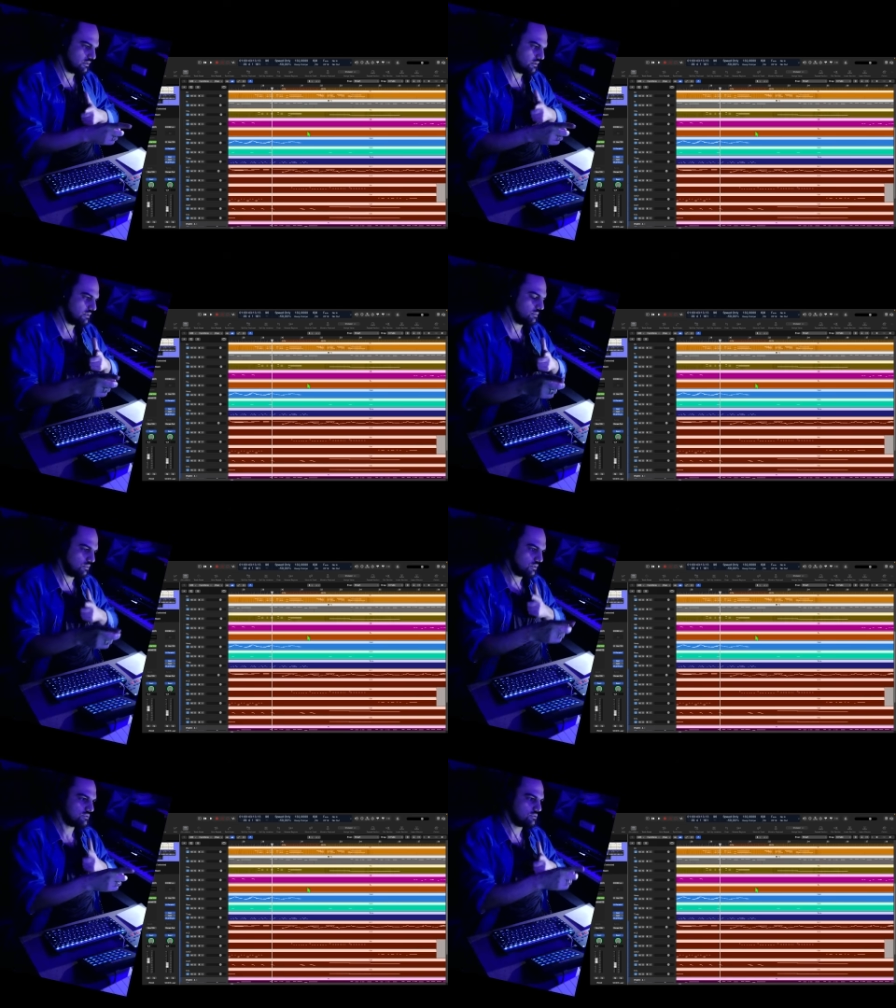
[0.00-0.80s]

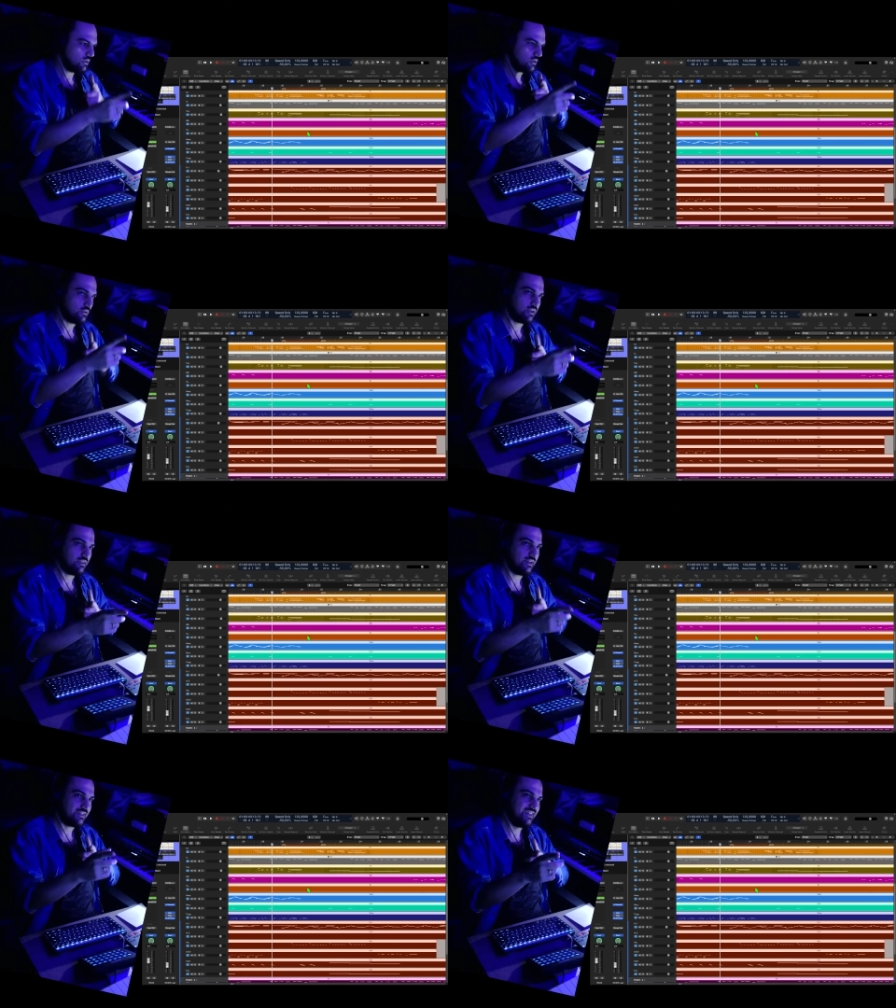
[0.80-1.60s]
bookstore, okay?
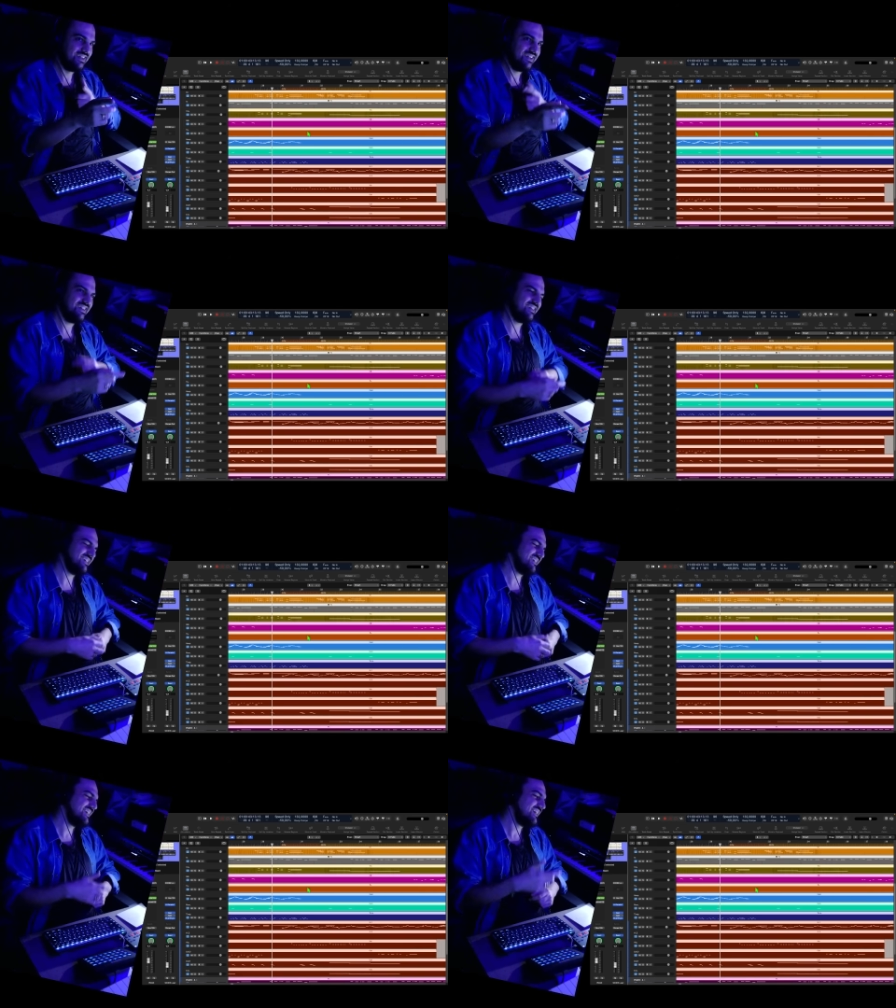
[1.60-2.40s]
Like
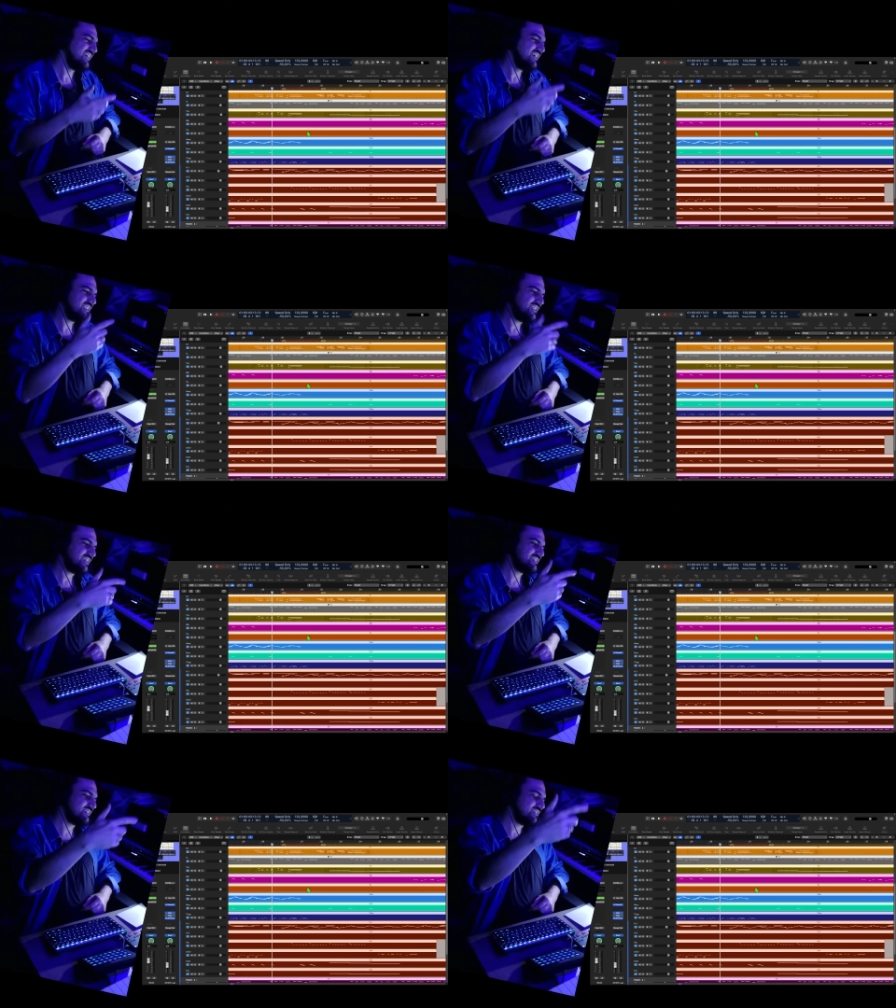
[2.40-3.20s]

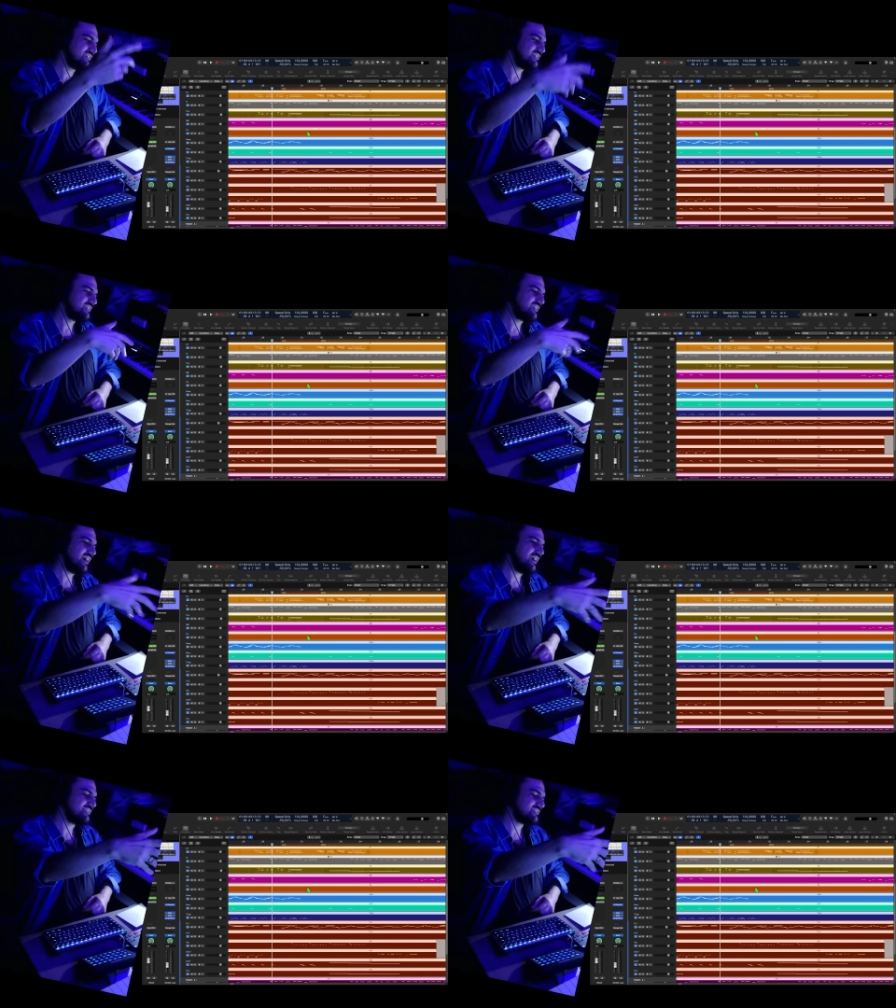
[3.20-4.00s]
like the
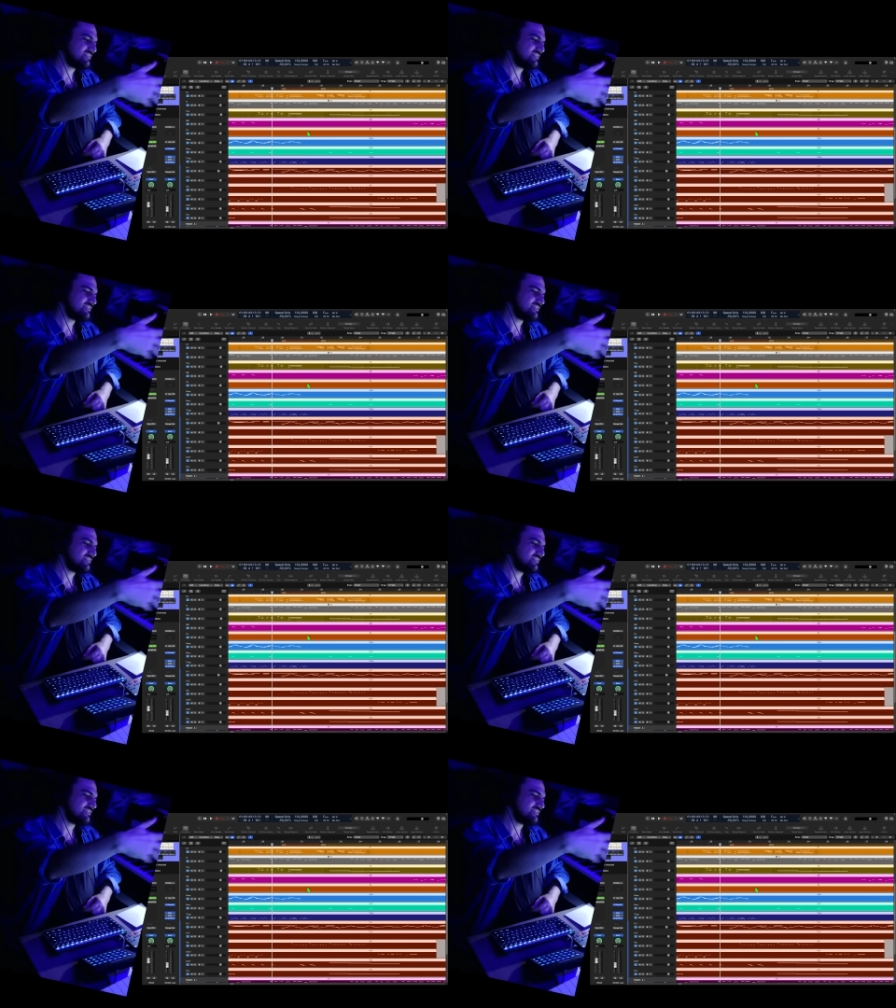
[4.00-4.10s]
guys,